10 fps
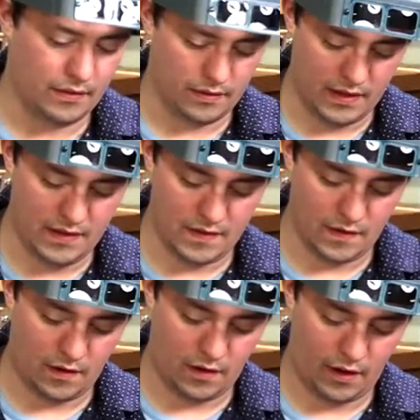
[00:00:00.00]
These
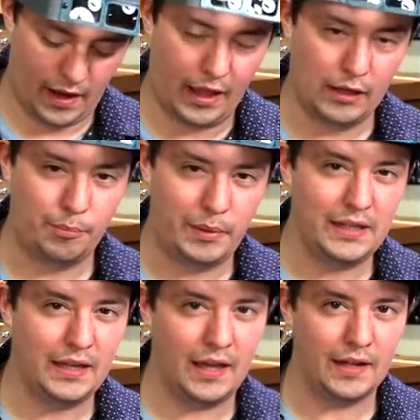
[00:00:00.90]
are
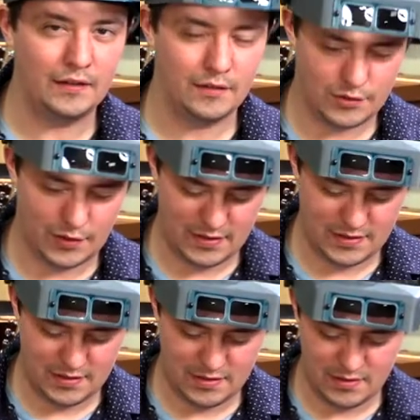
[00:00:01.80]
NPN
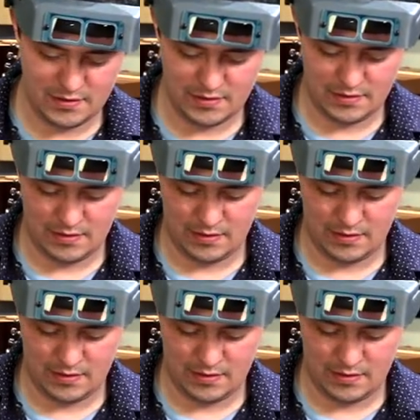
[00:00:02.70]
transistors.